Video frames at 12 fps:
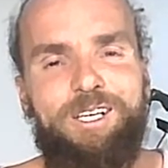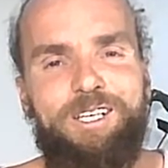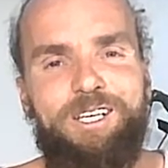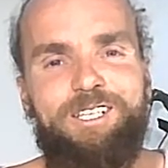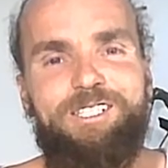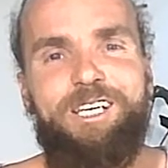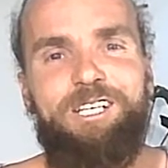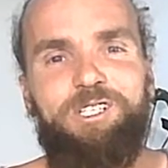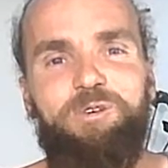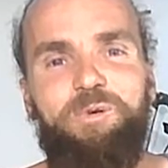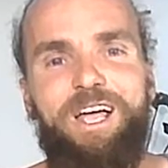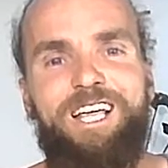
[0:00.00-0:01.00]

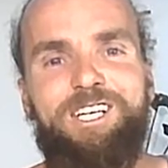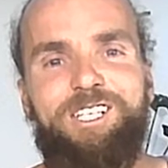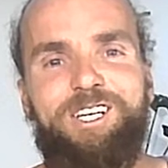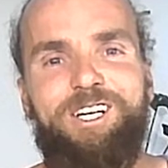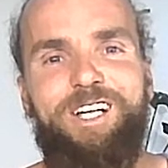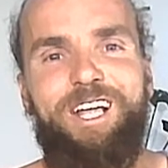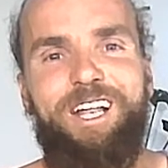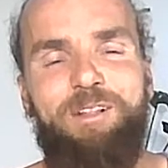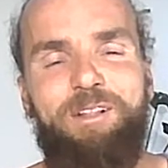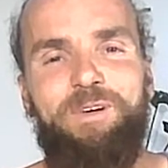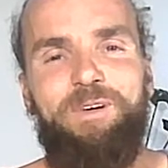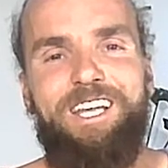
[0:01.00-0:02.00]
situation that
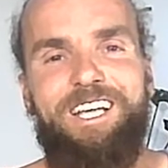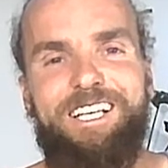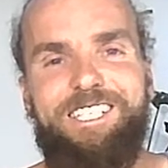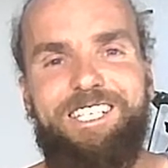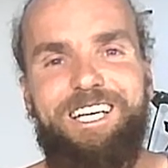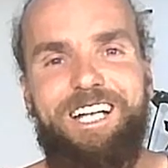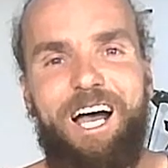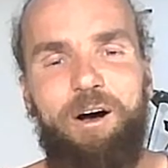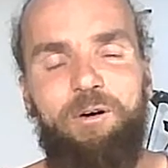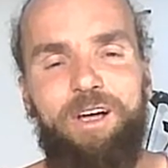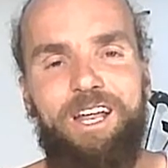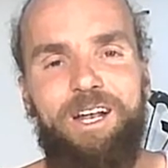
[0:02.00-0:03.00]
we see now
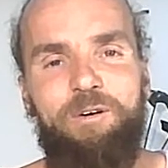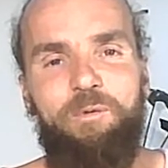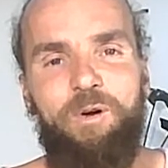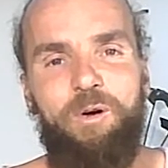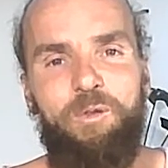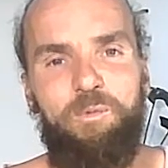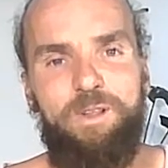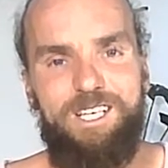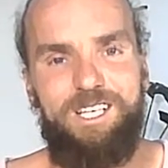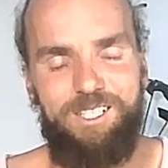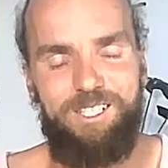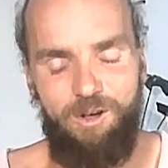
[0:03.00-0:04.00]
in the world with
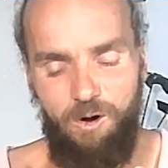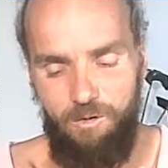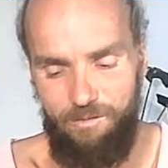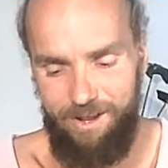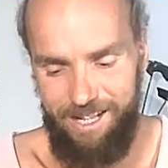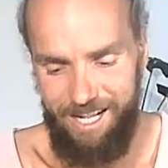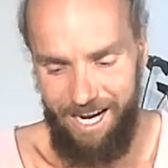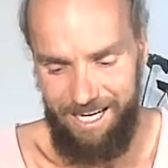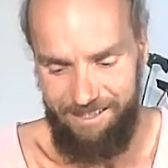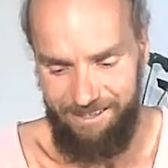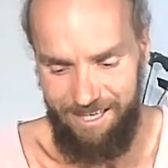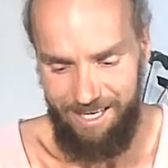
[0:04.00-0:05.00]
this
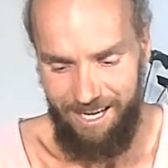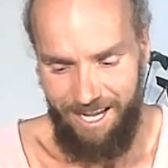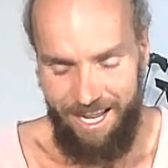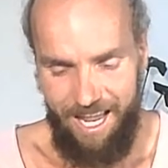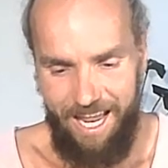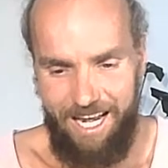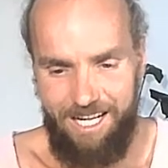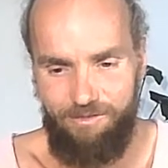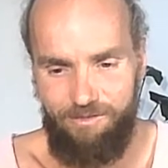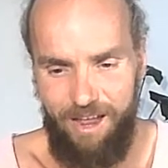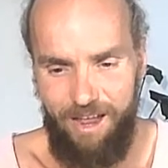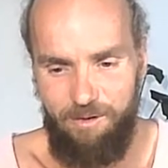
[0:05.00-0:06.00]
COVID-19. It is
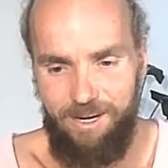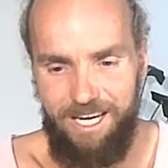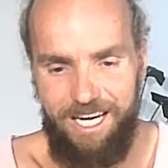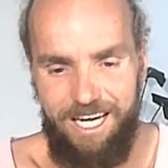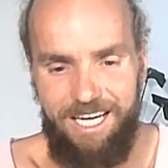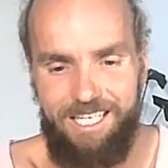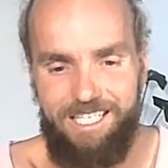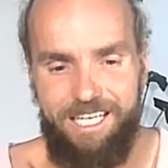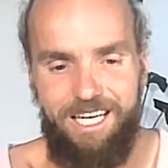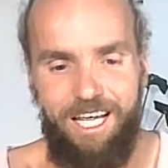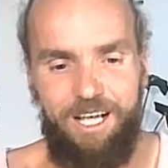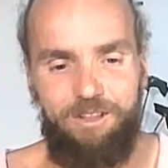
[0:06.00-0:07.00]
very
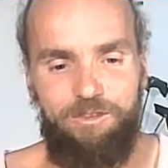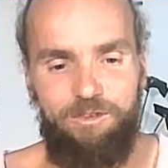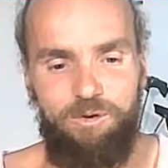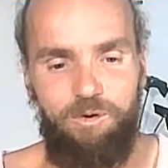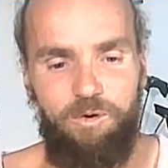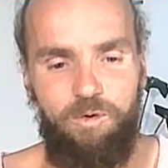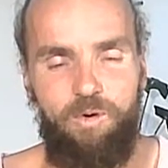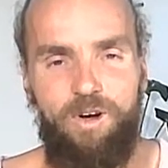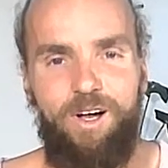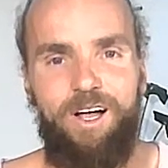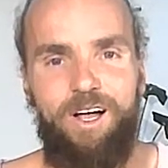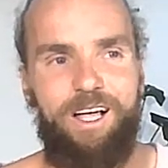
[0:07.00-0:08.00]
easy to
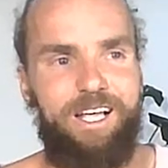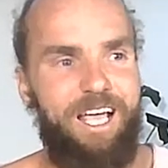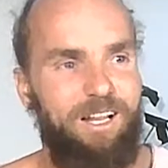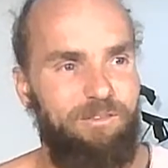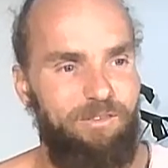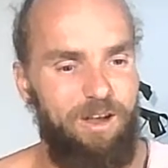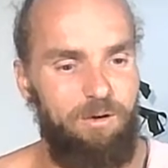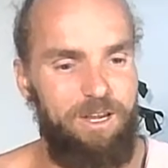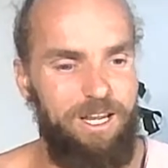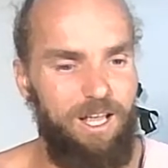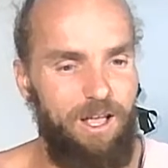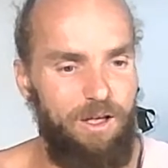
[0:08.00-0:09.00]
get
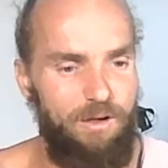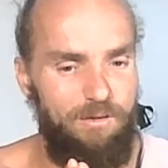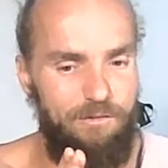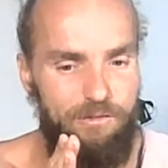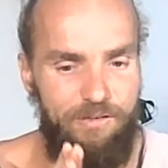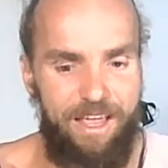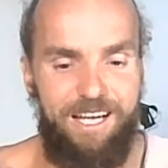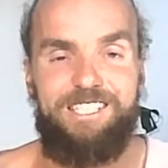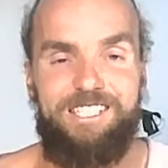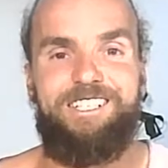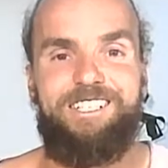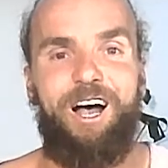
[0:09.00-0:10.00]
very
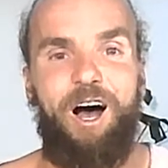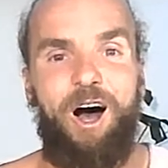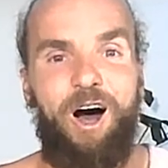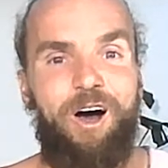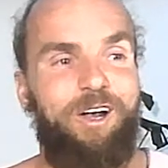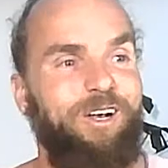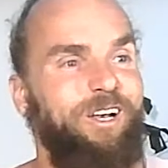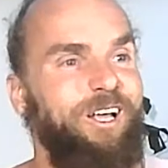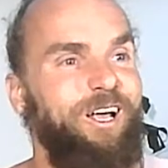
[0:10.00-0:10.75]
fixed on